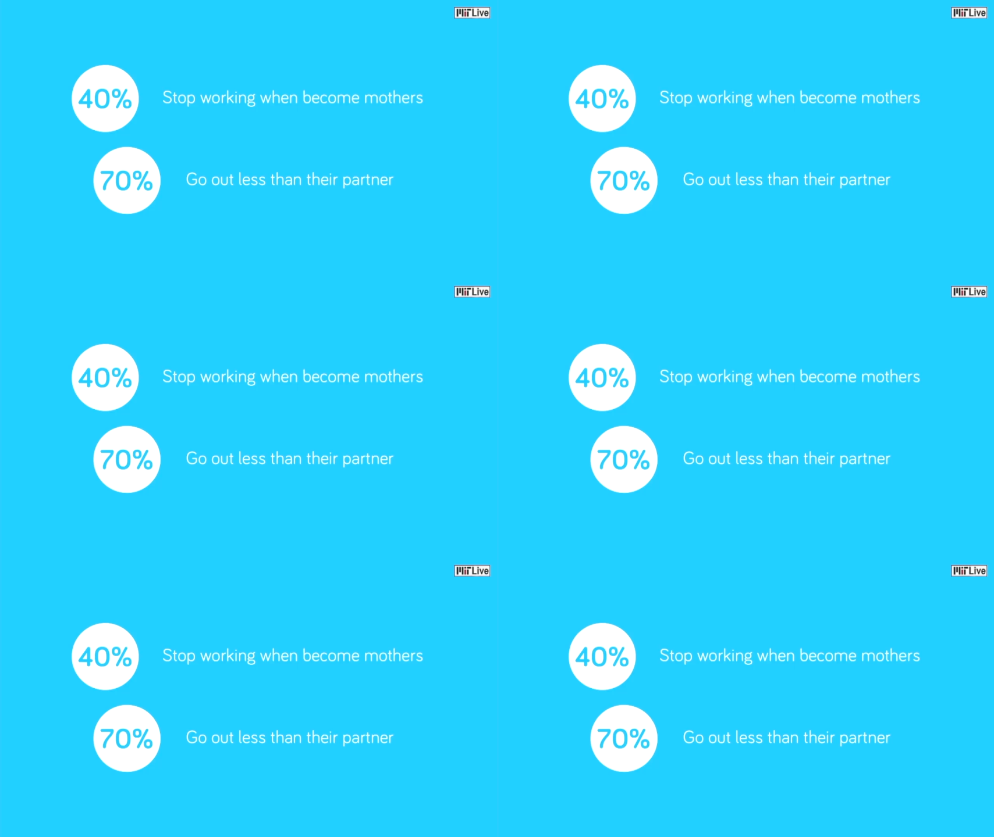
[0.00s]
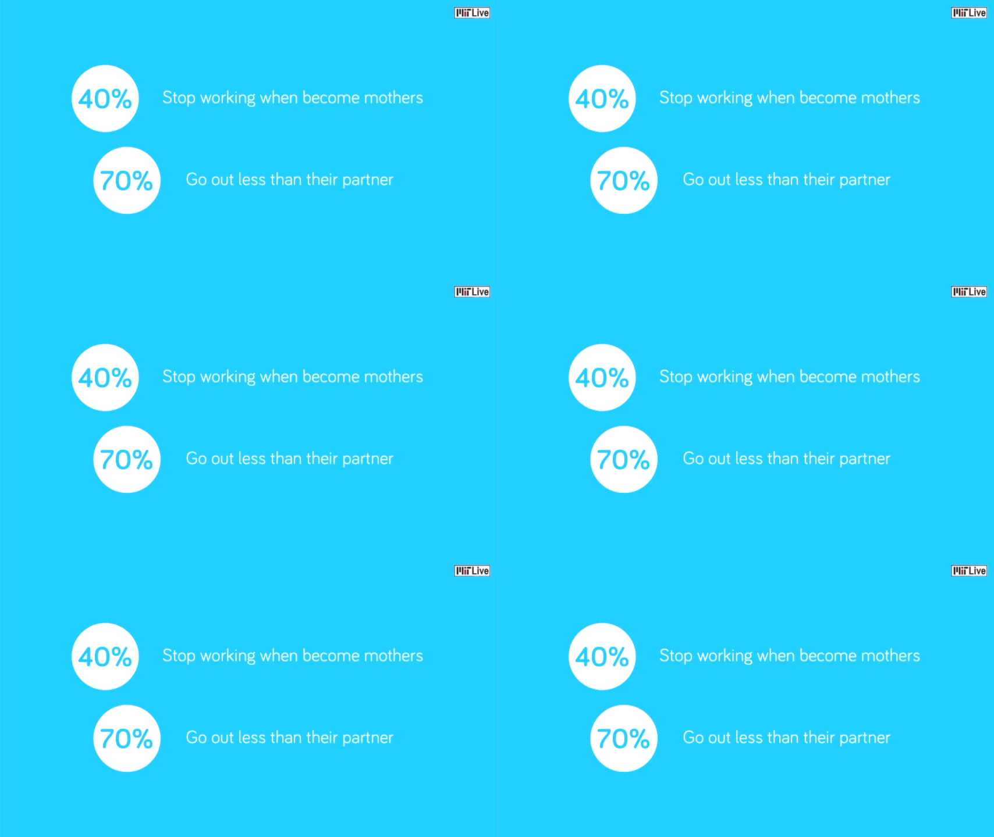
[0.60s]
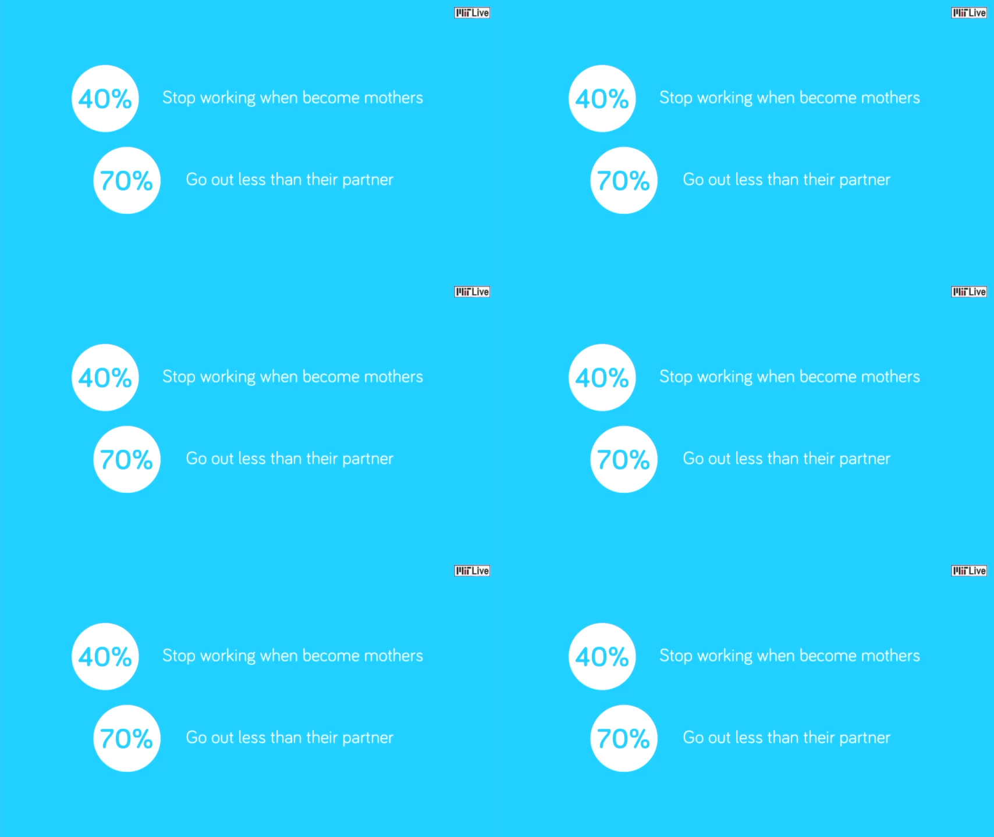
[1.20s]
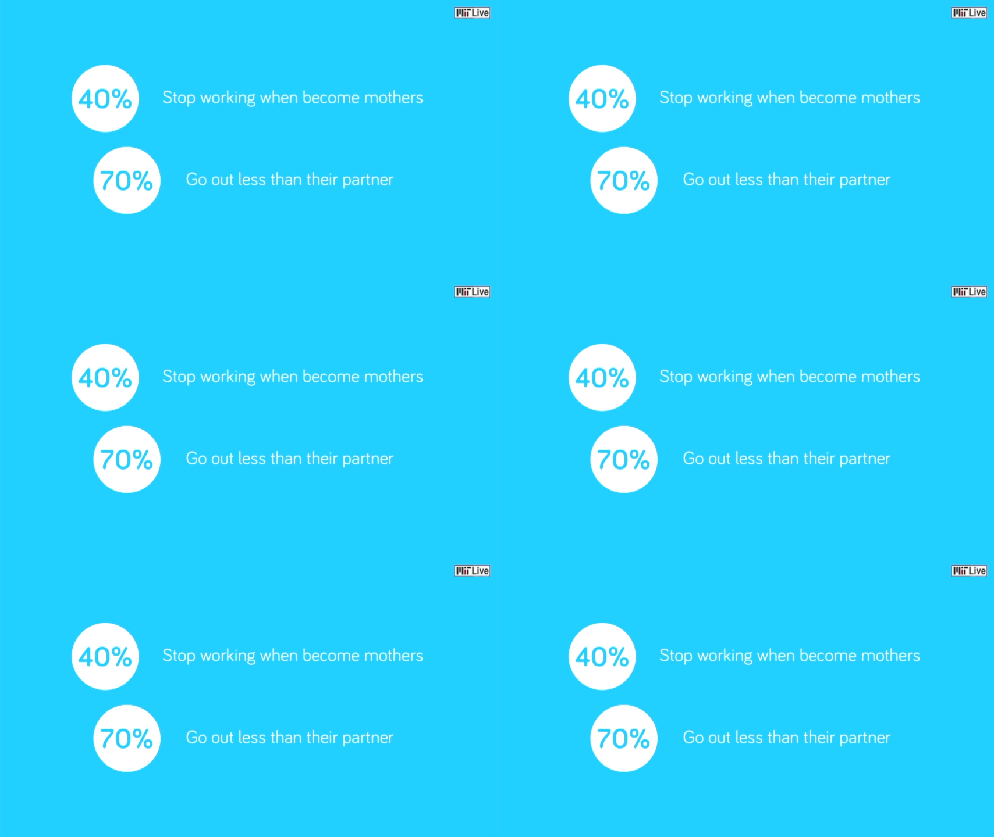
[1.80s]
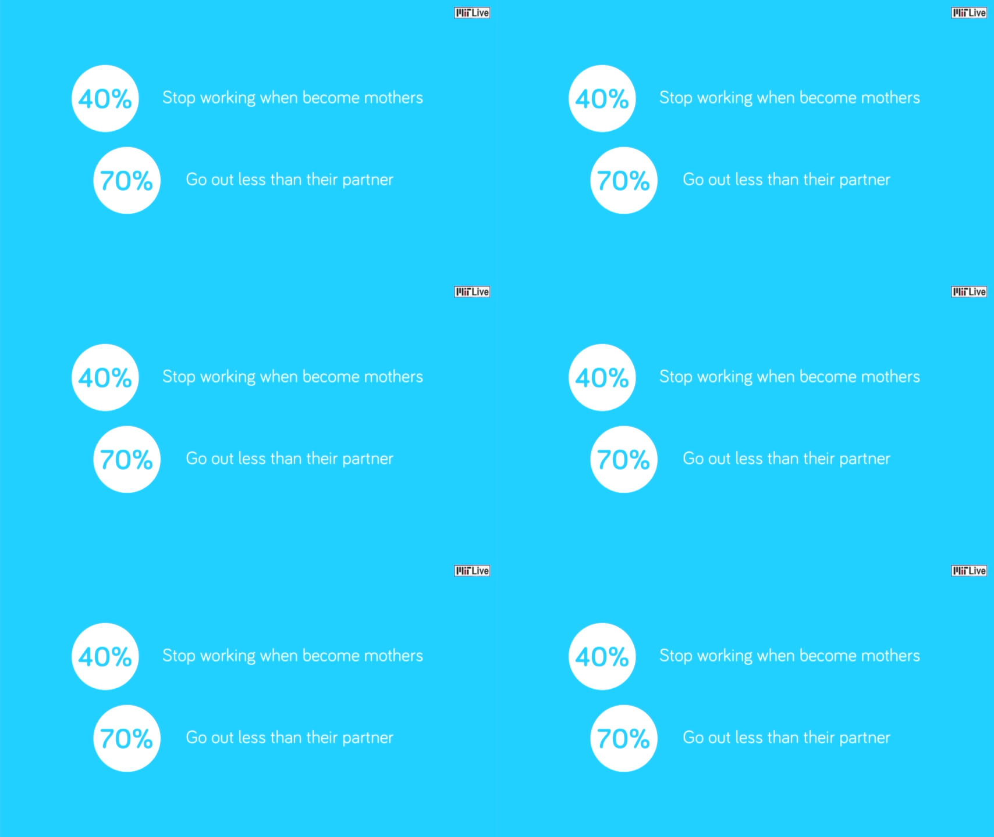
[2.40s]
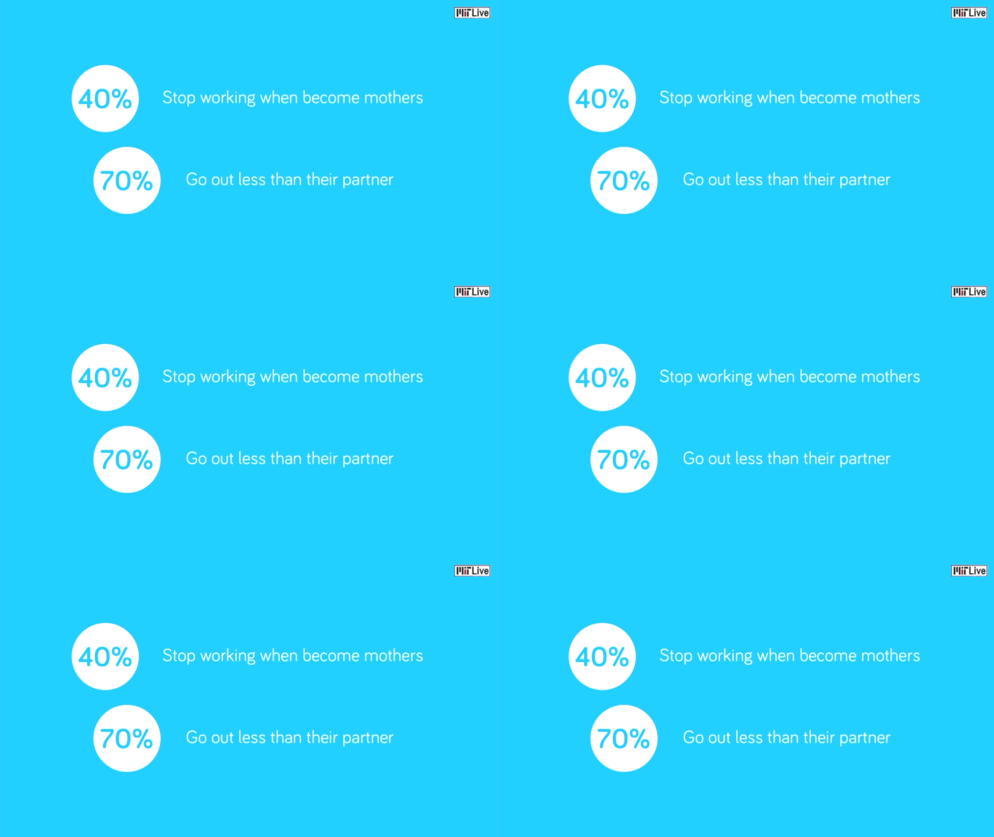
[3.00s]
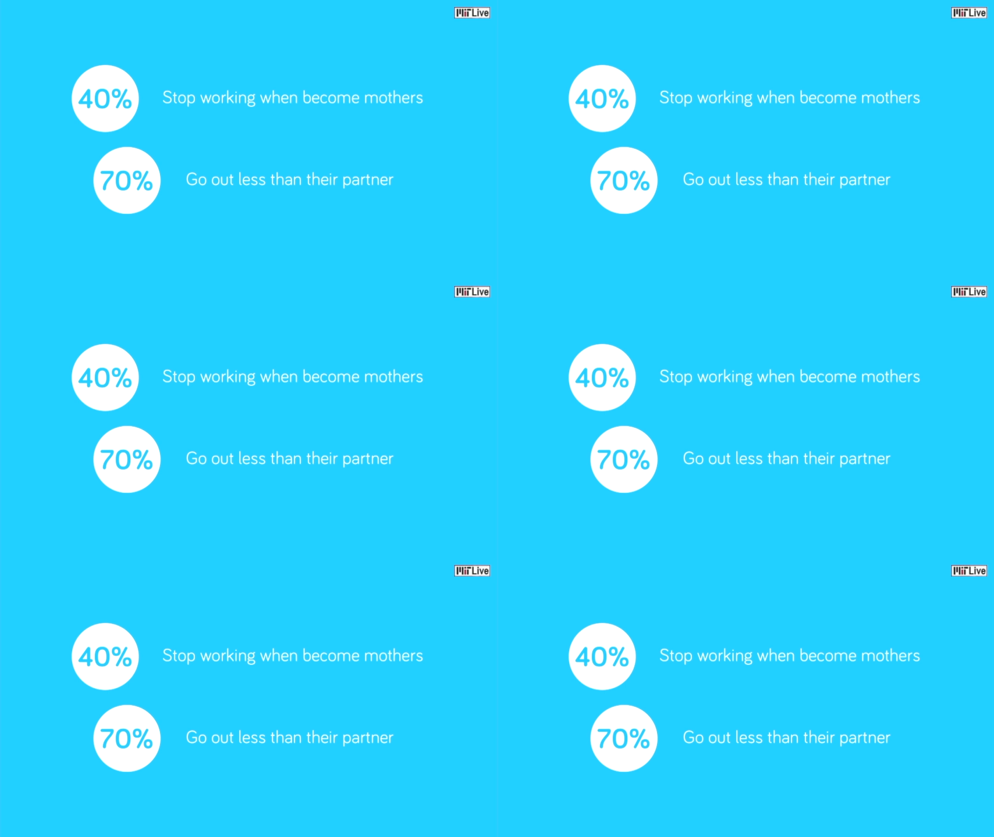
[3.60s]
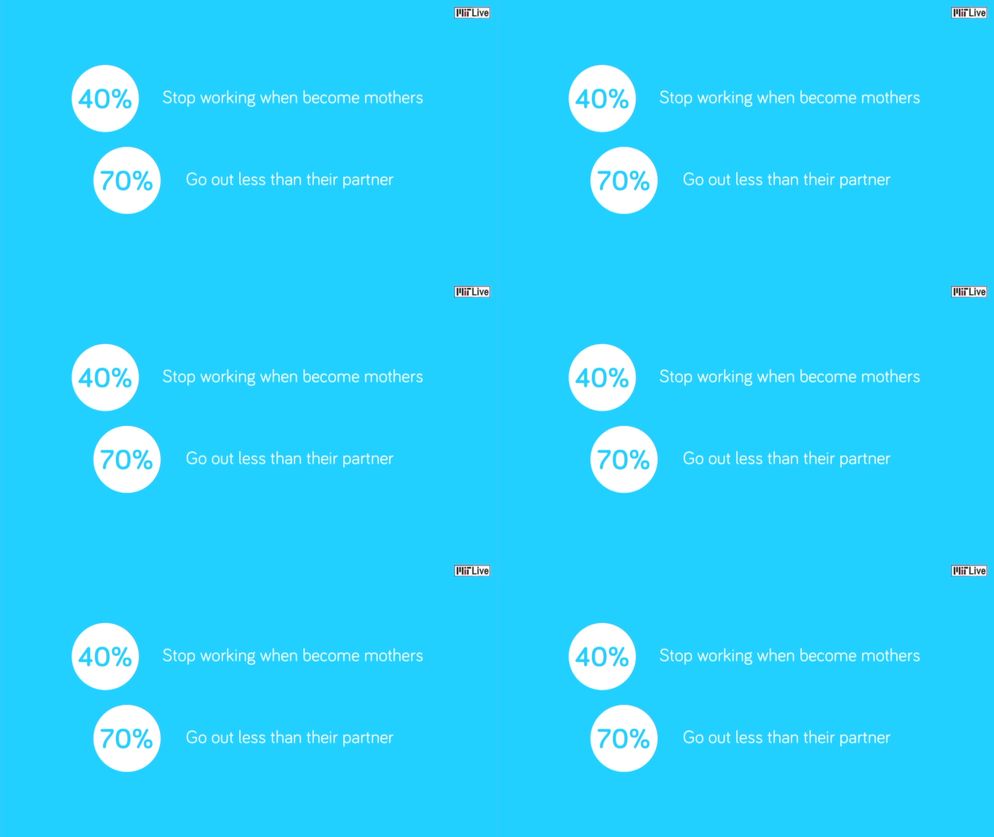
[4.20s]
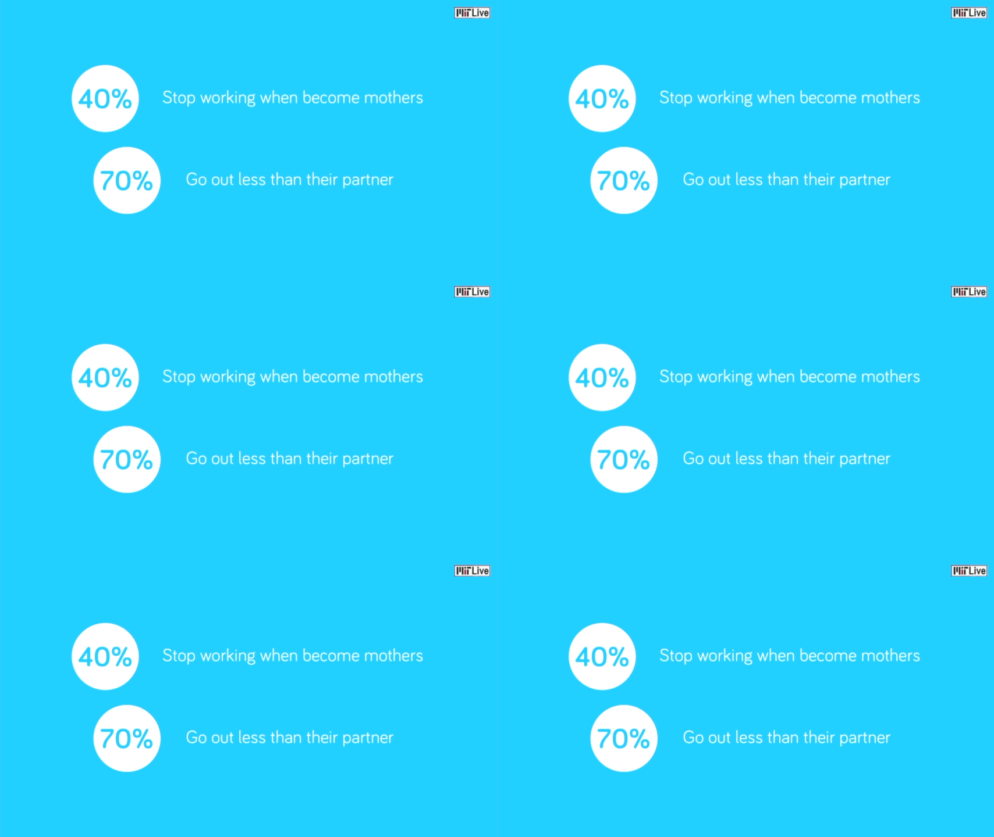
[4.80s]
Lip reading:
Nobody's mouth can be seen.